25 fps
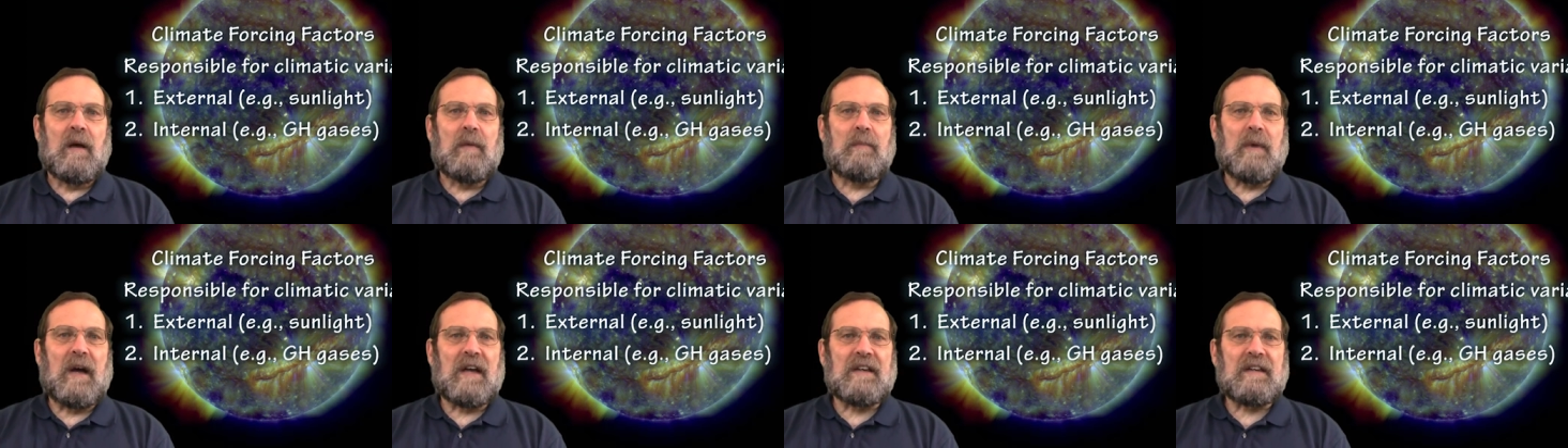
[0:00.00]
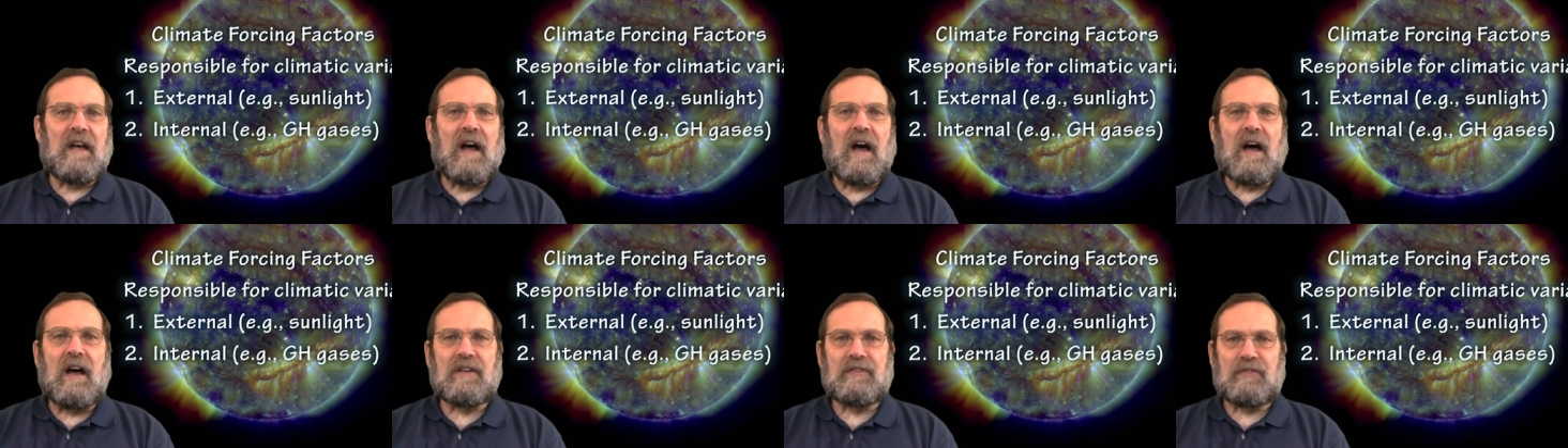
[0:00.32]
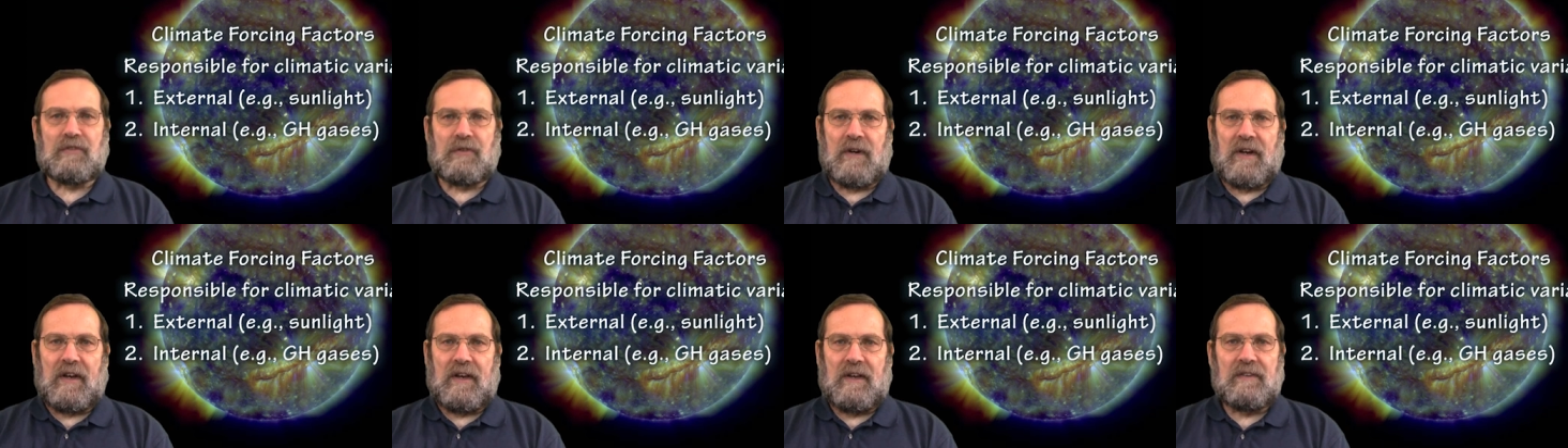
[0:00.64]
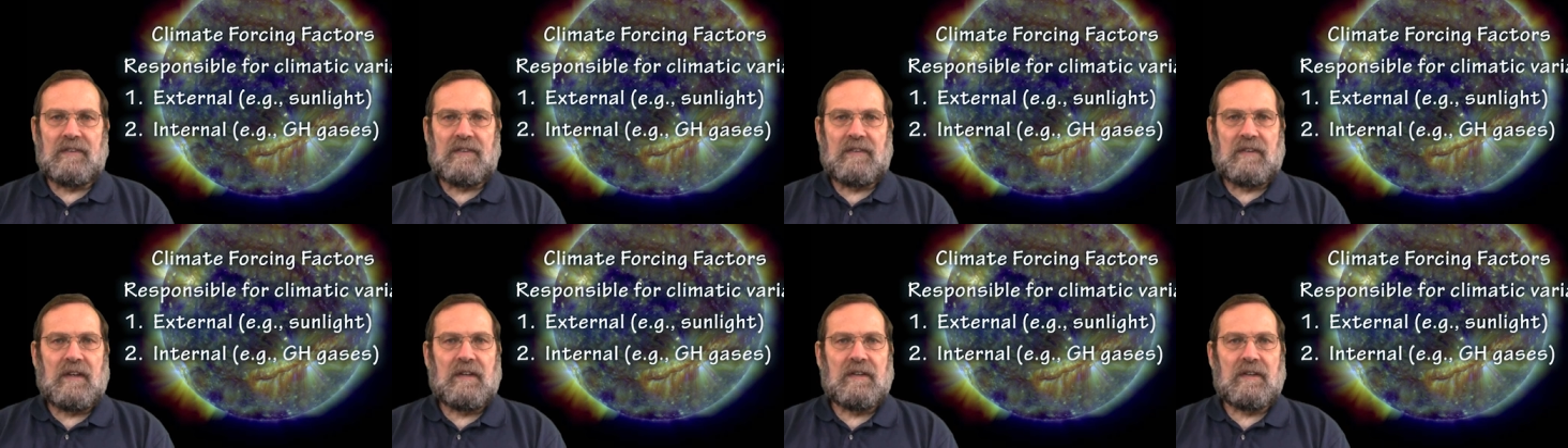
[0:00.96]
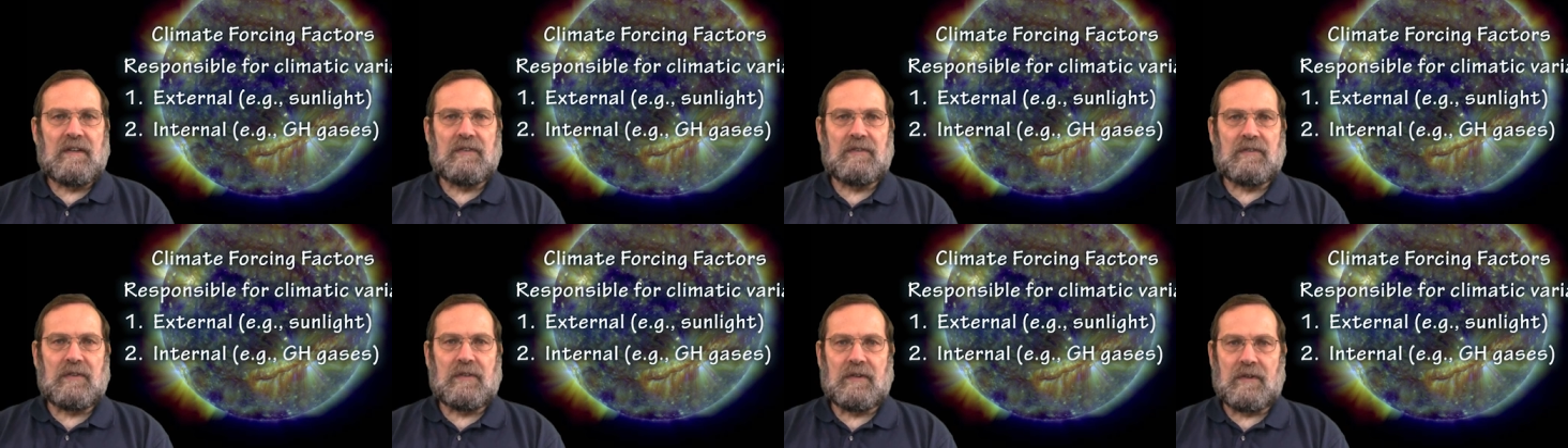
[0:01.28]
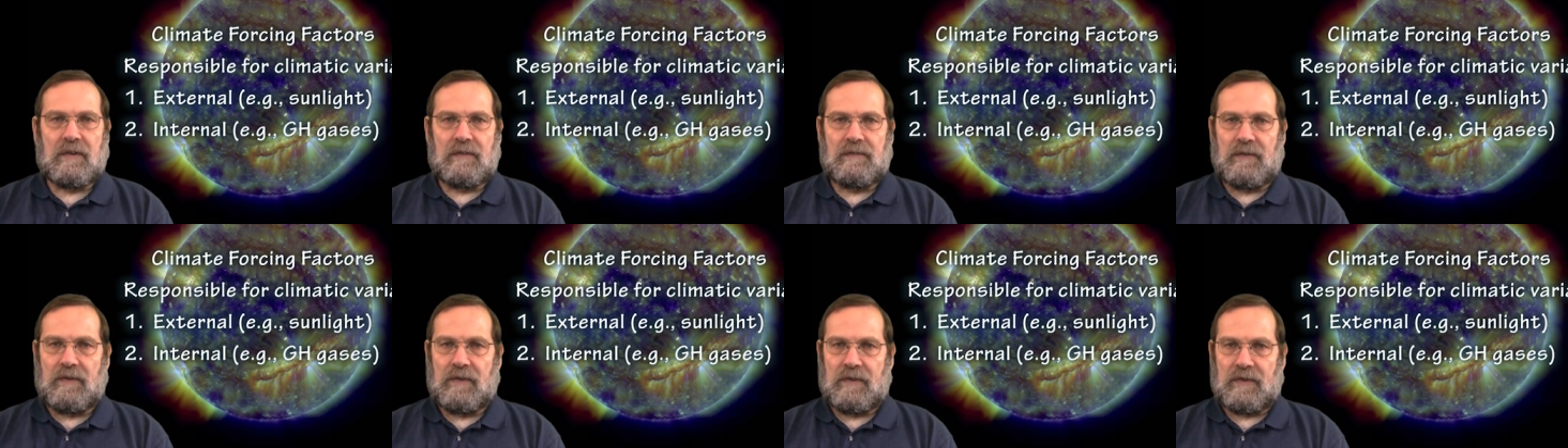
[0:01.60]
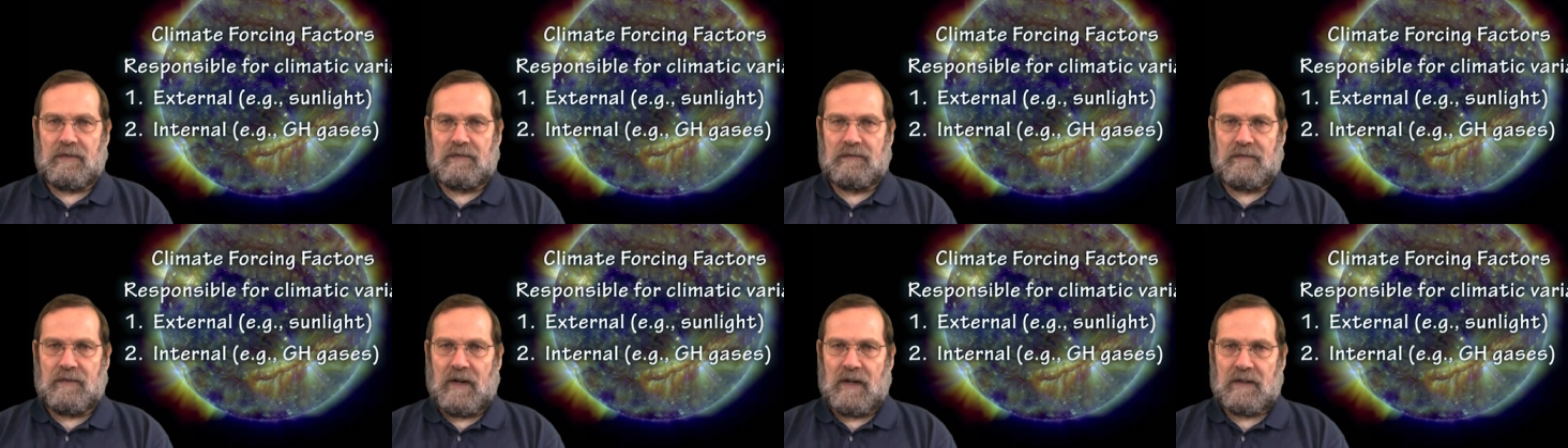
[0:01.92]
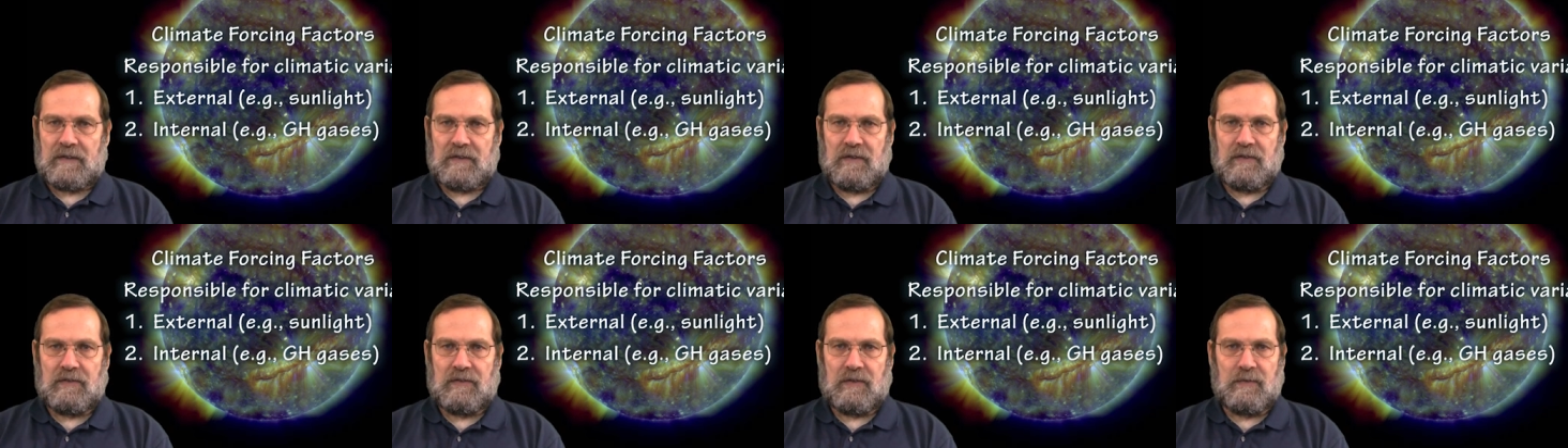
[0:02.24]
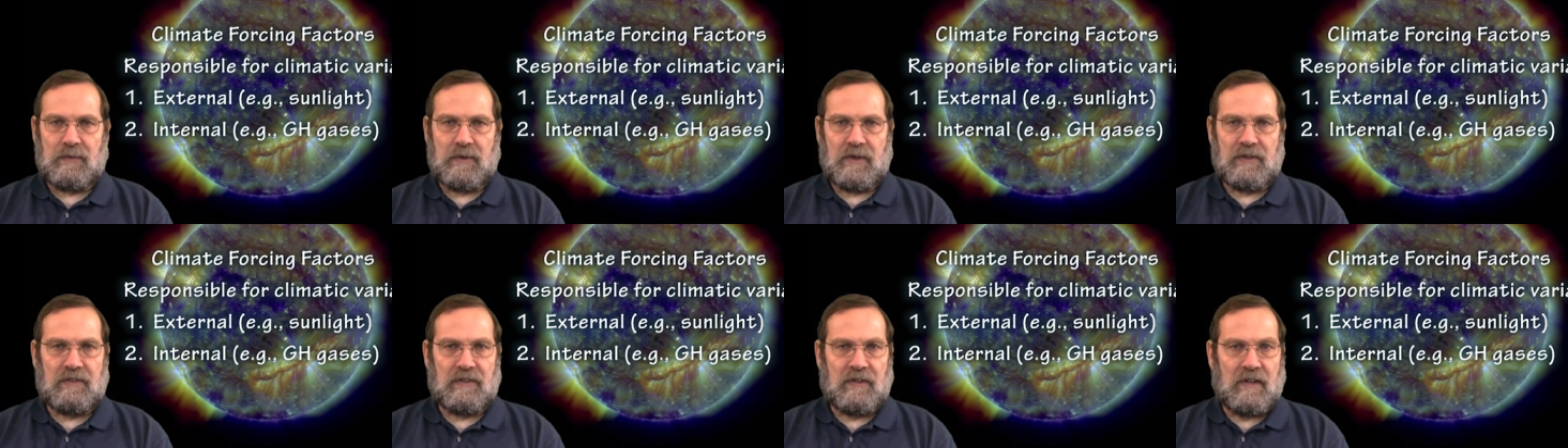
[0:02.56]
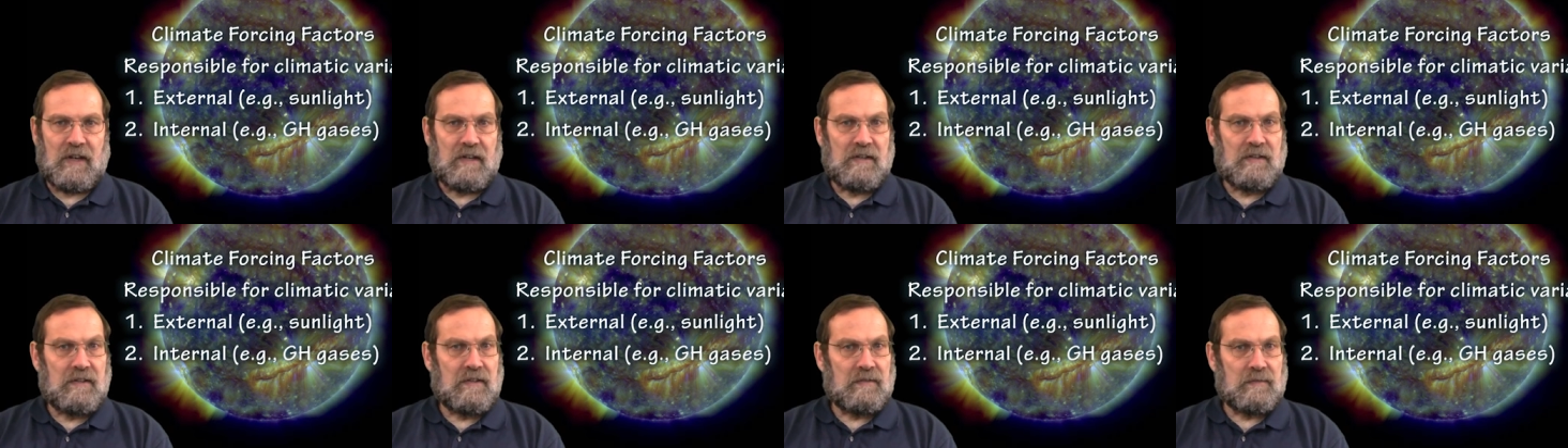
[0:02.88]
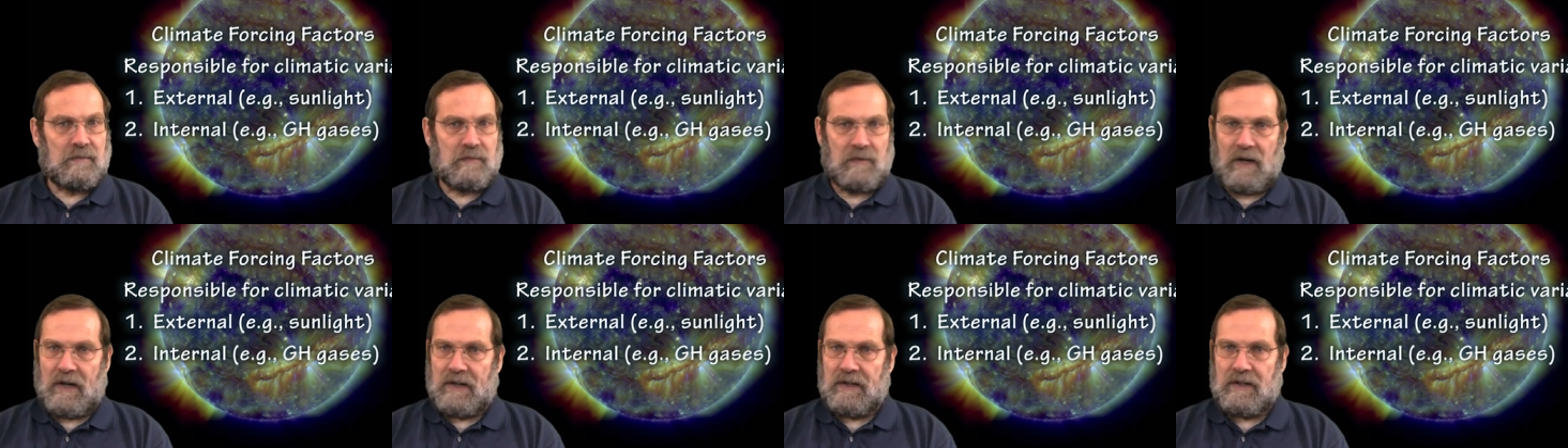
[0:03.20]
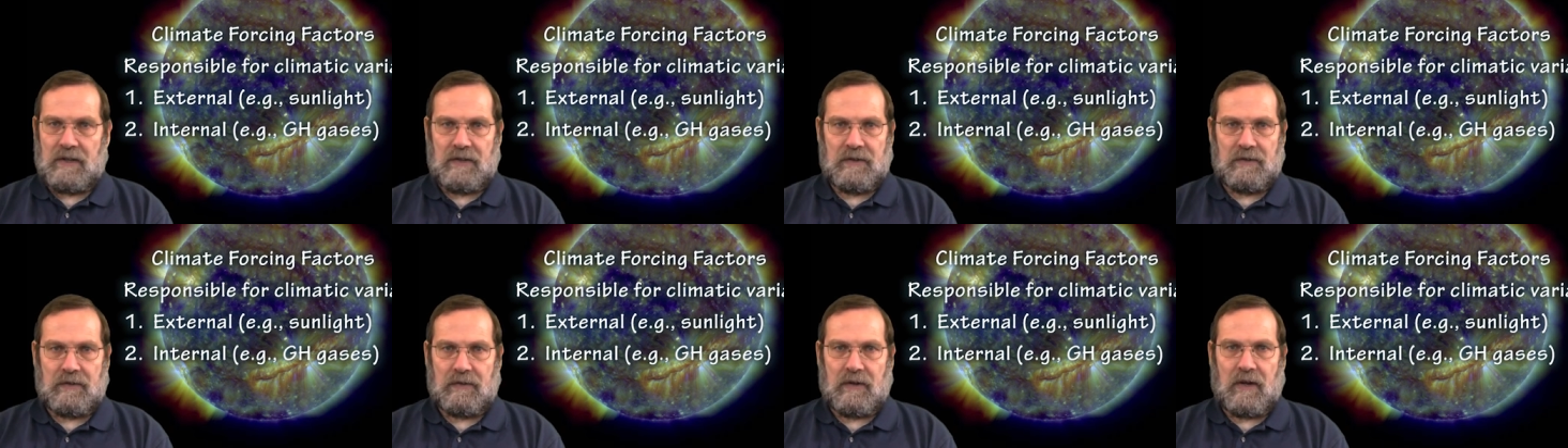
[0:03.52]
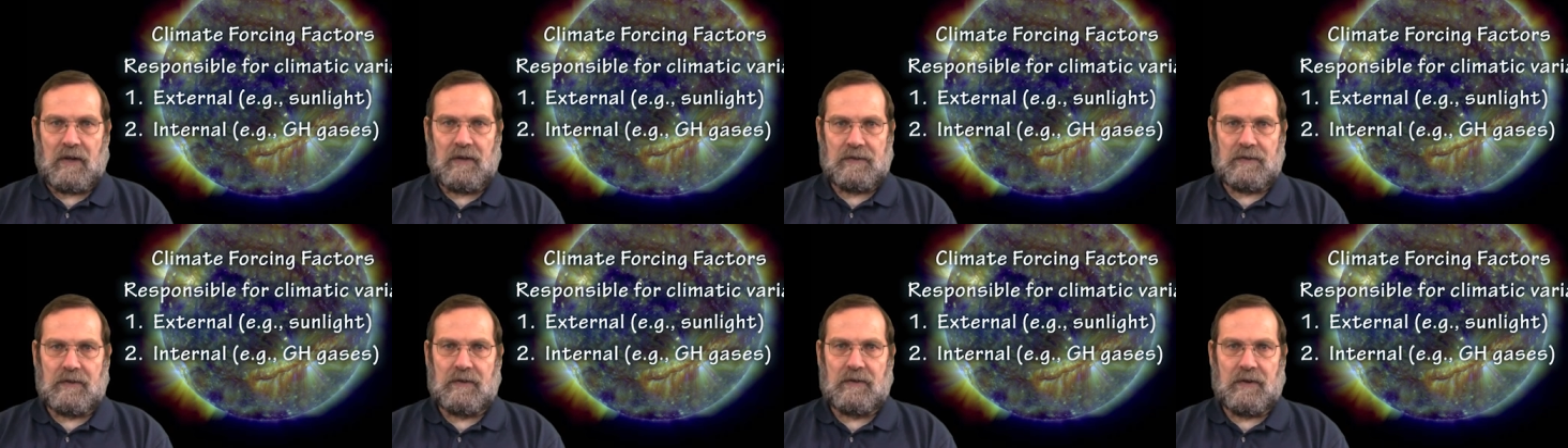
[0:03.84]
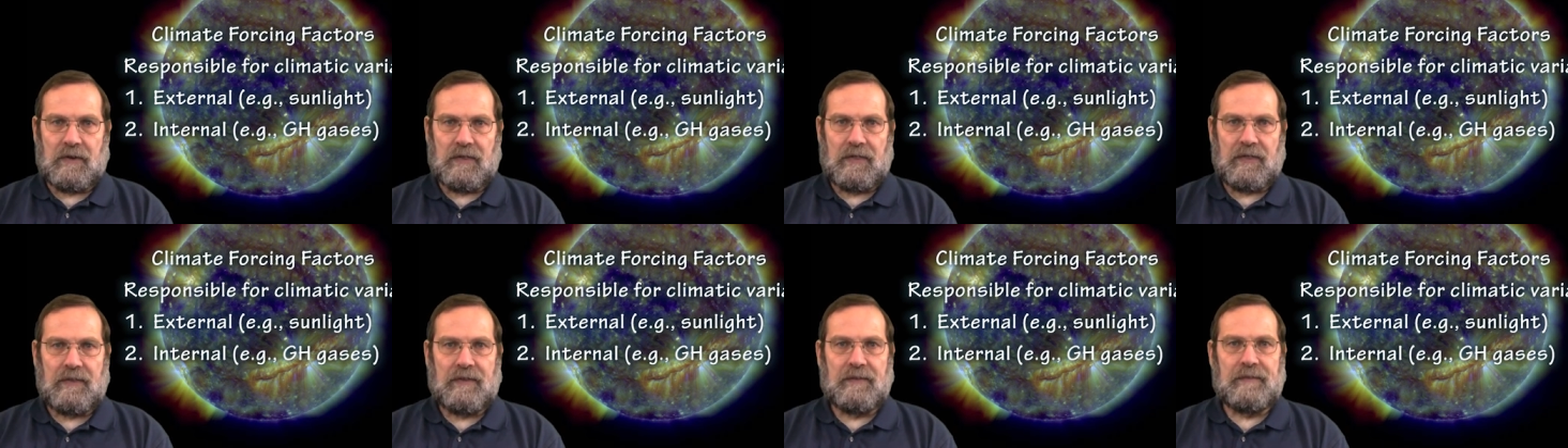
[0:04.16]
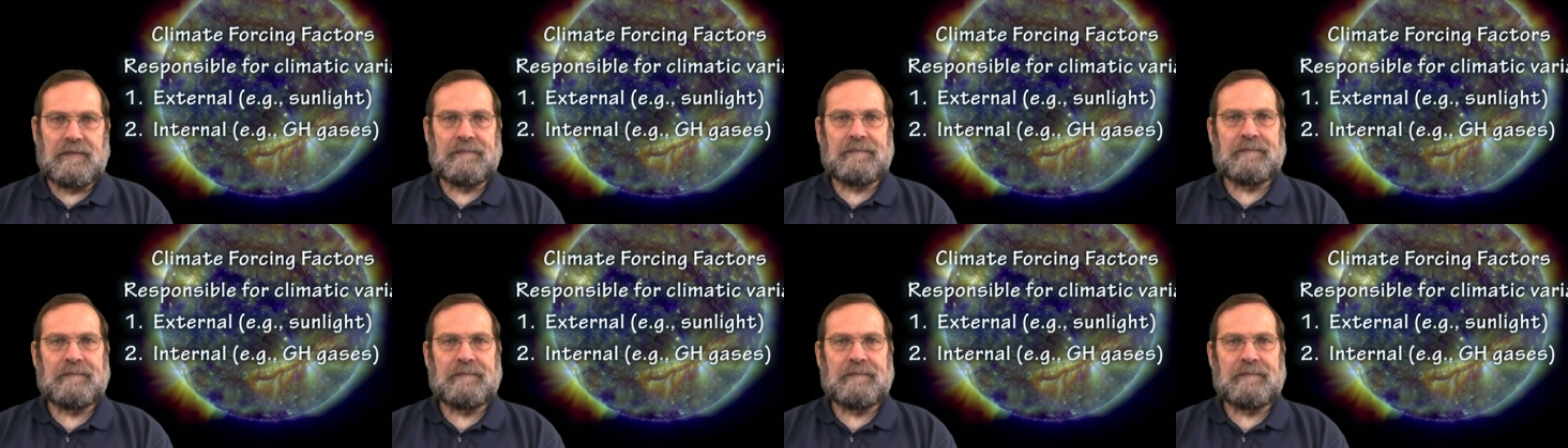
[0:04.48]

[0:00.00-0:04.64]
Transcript: By contrast, internal forcing factors originate right here on Earth.